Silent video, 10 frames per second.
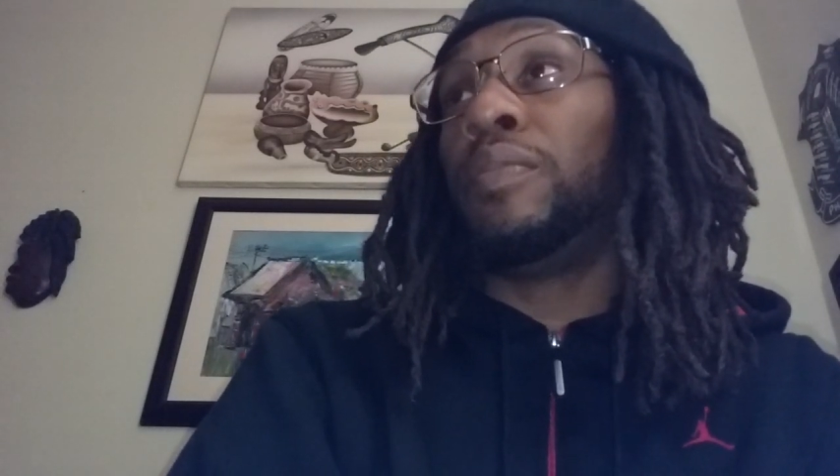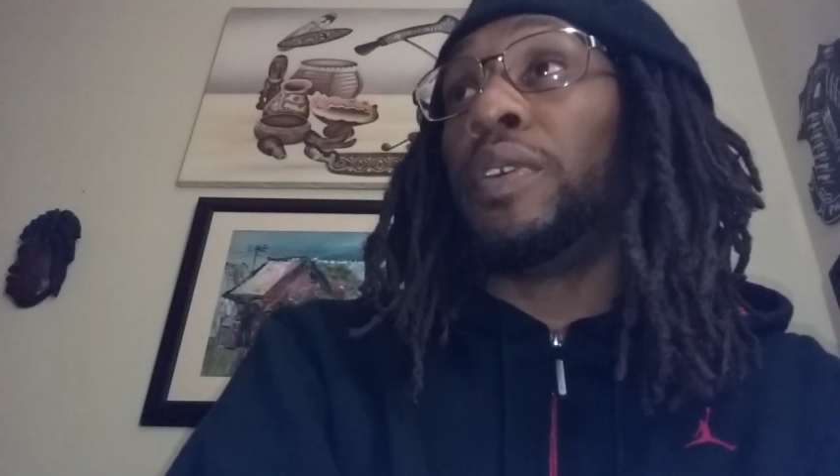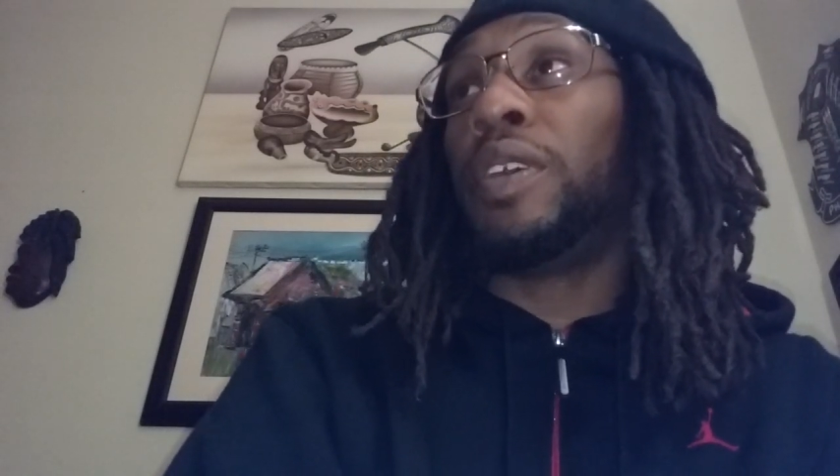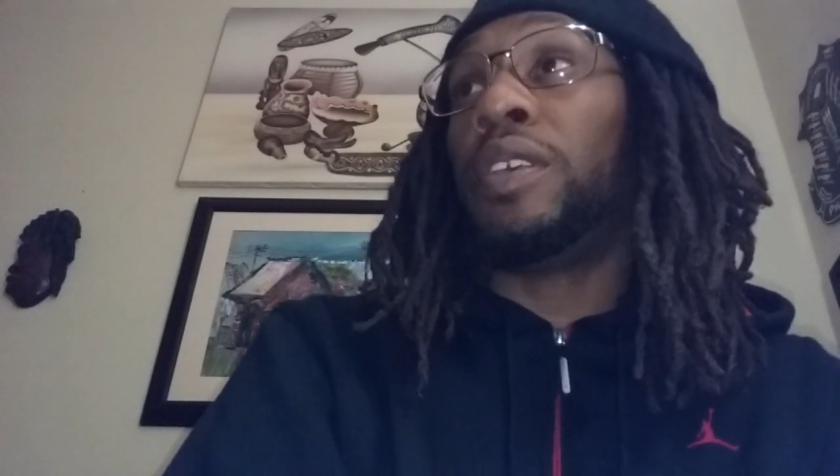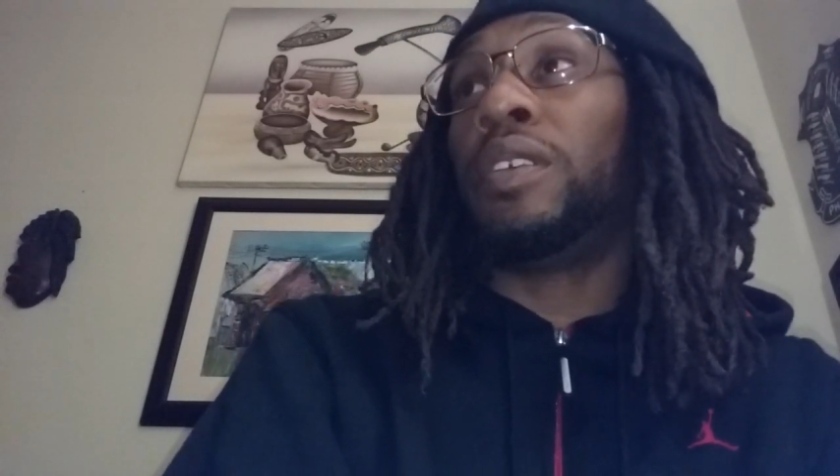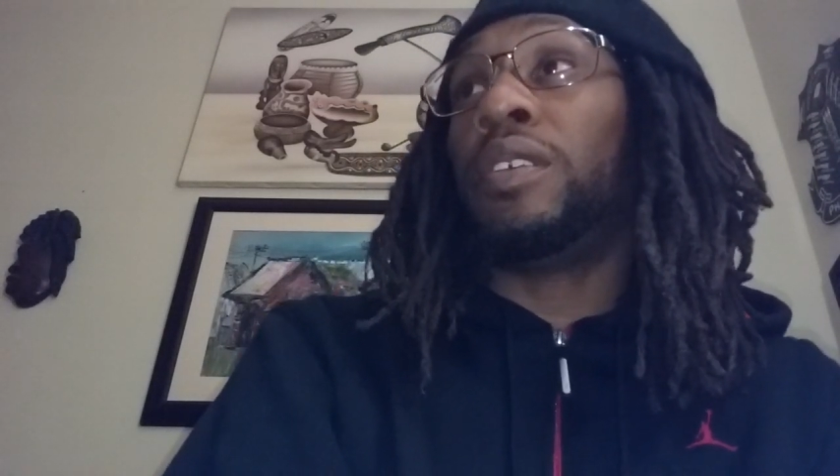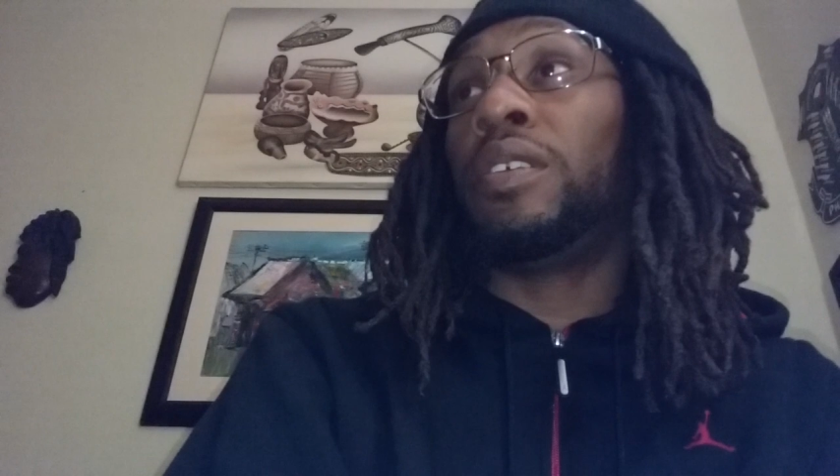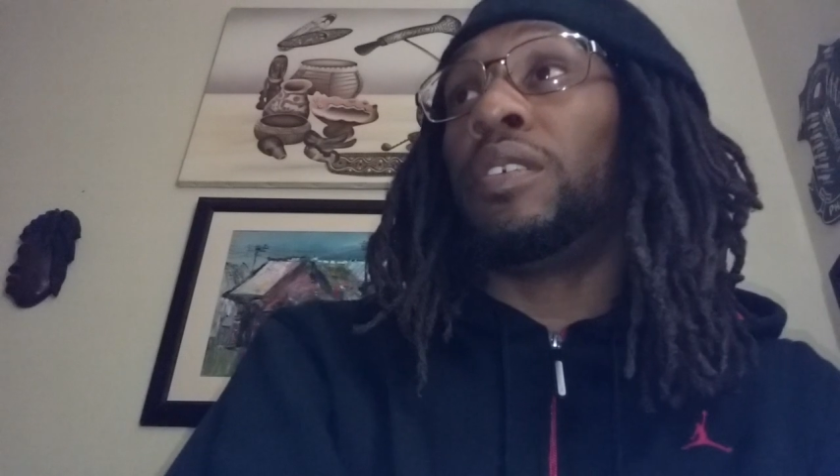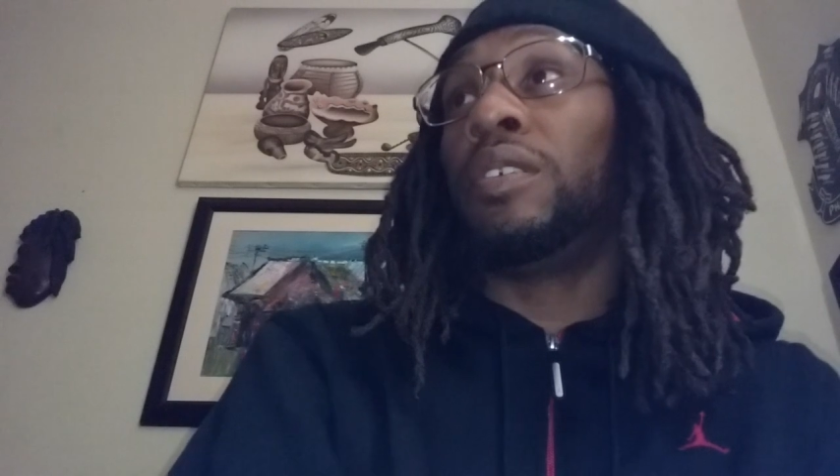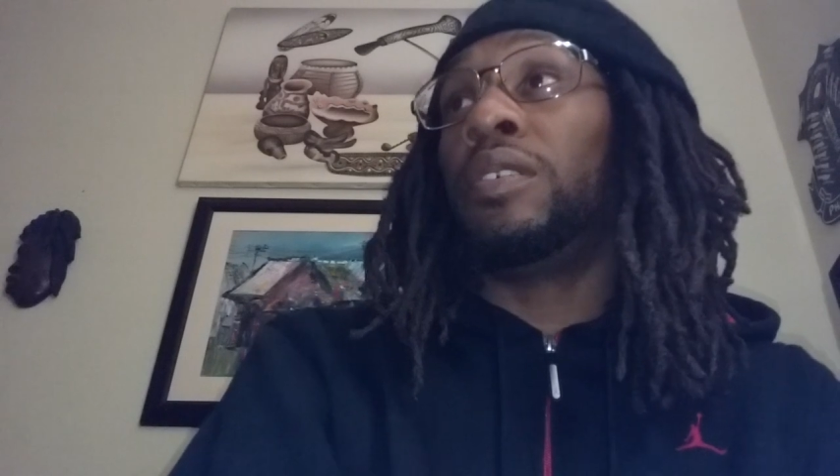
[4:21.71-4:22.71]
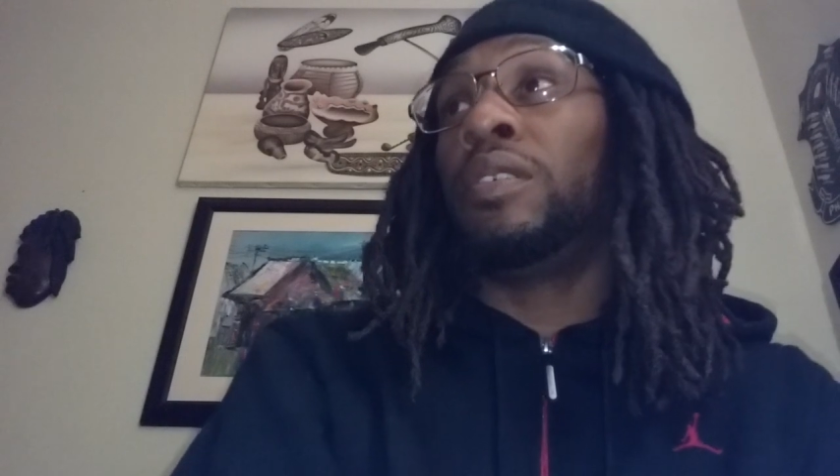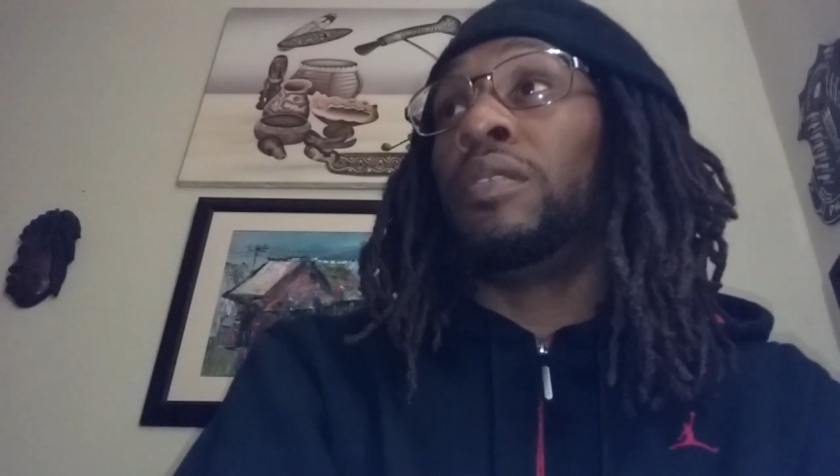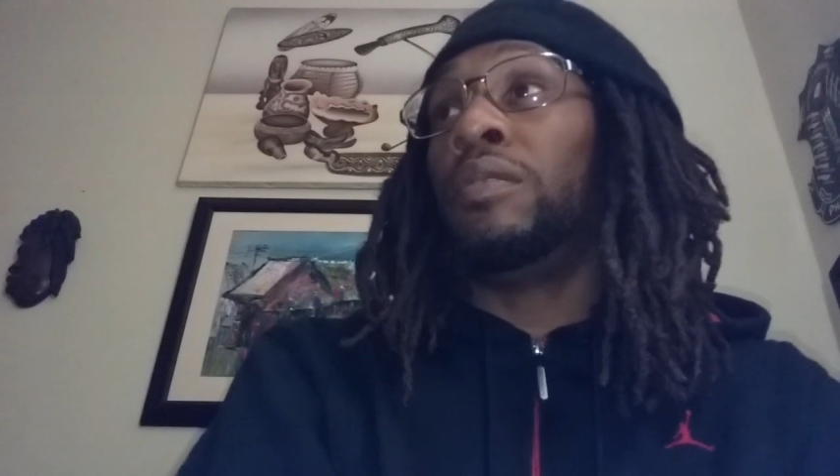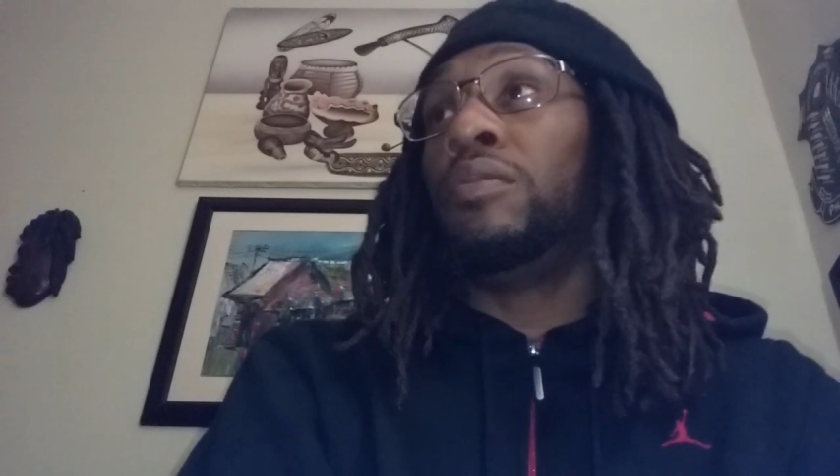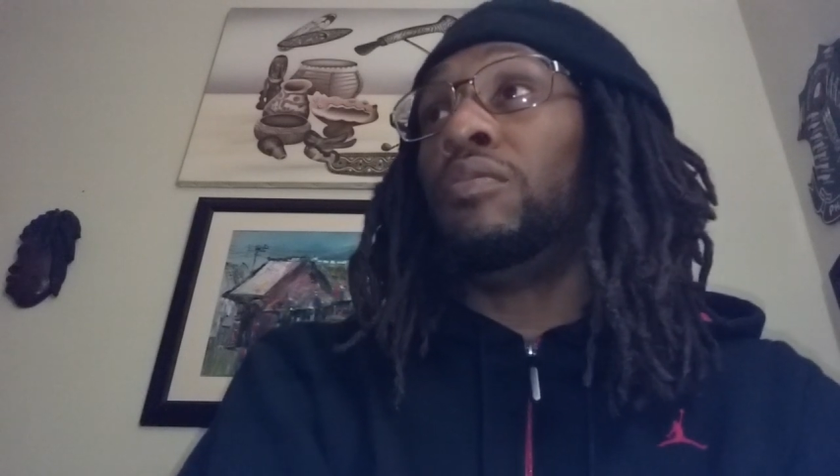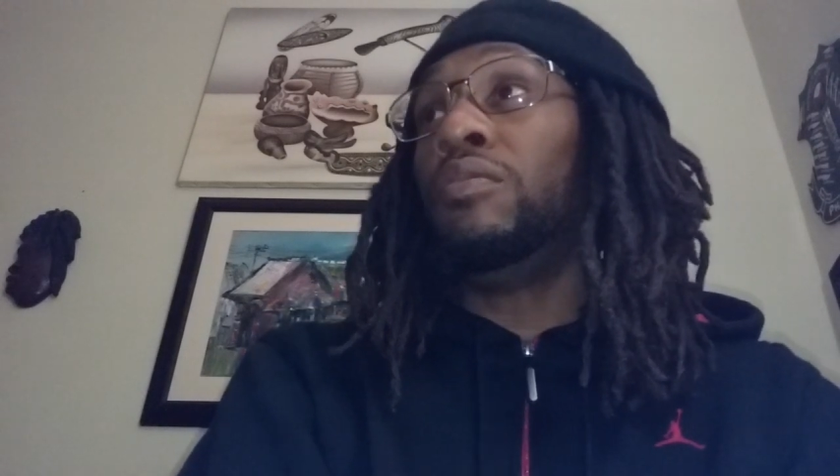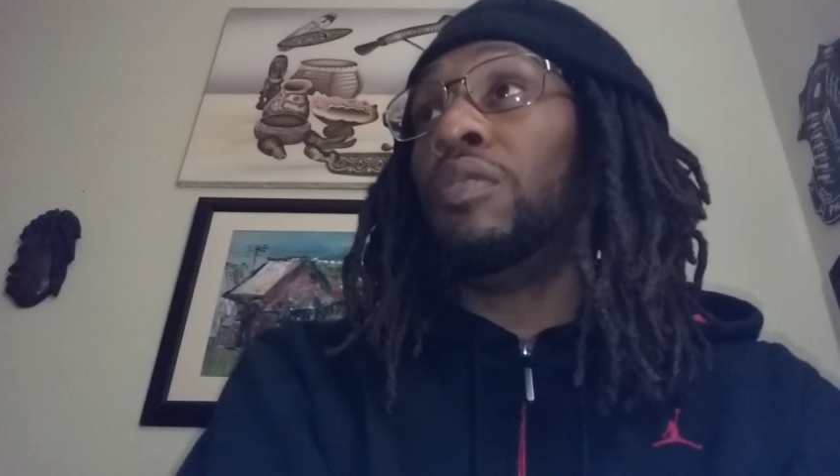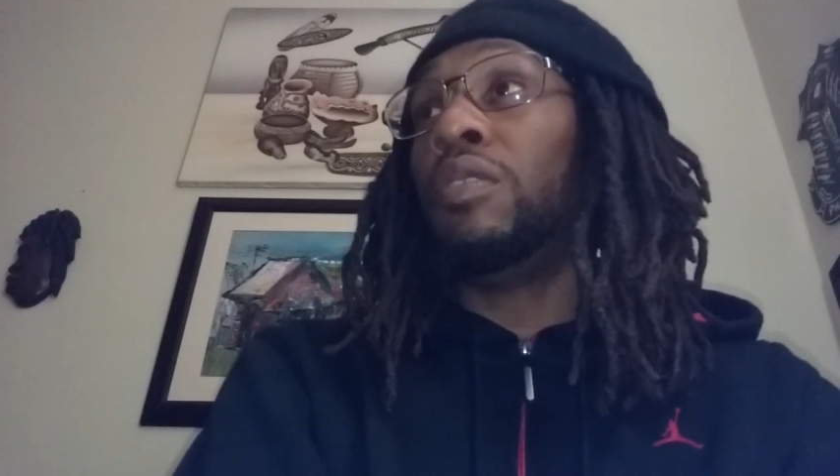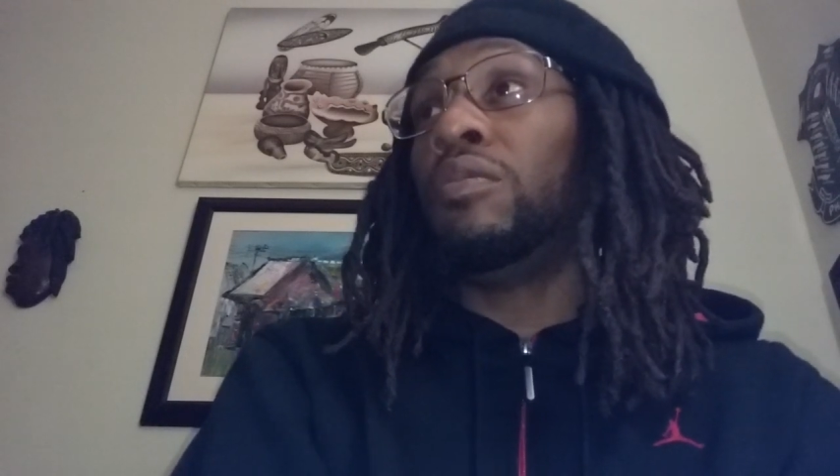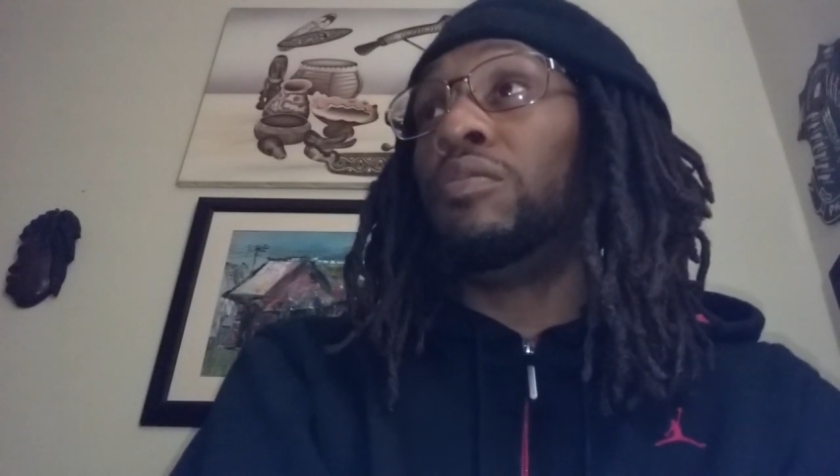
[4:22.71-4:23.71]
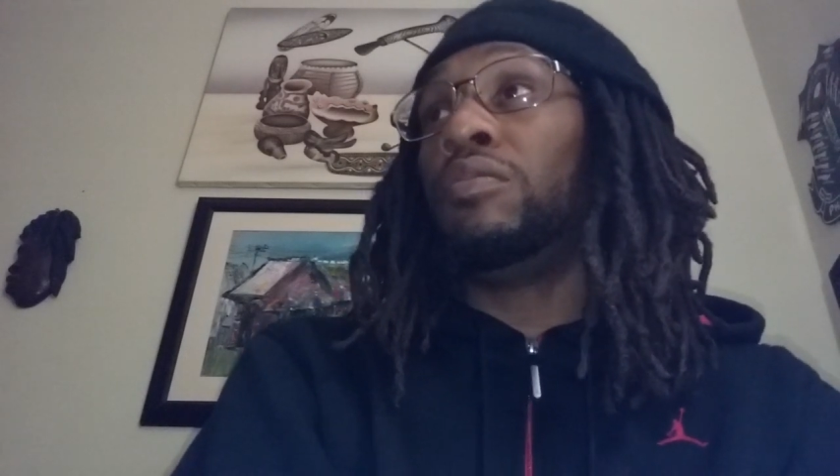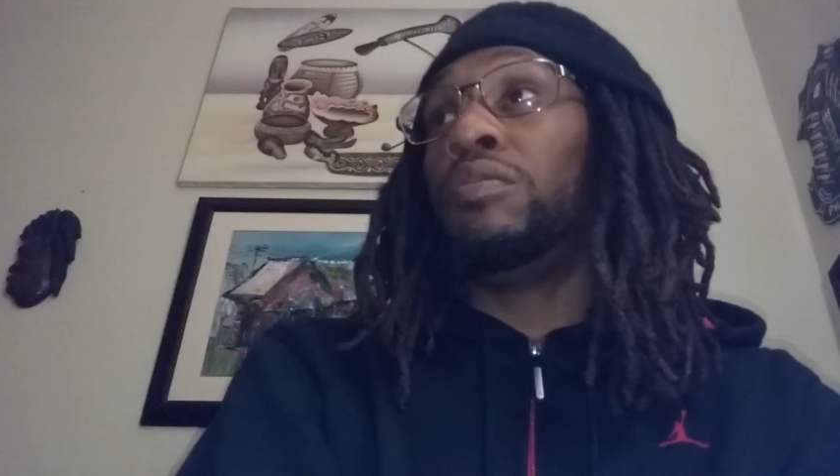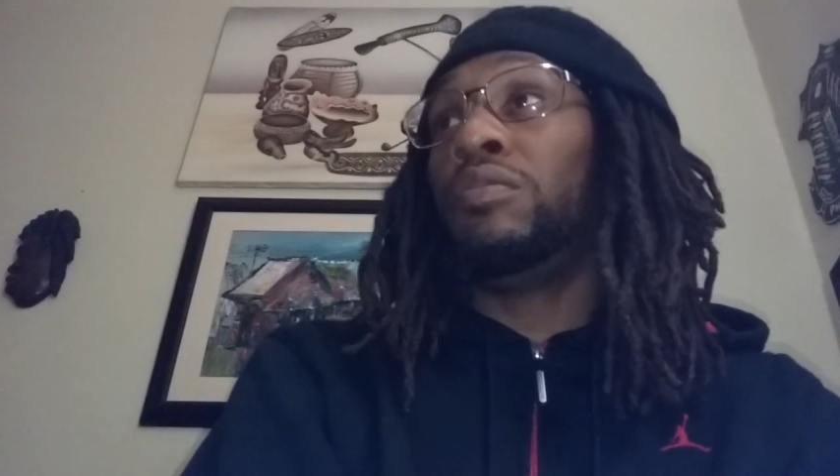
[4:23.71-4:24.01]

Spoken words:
But, you know,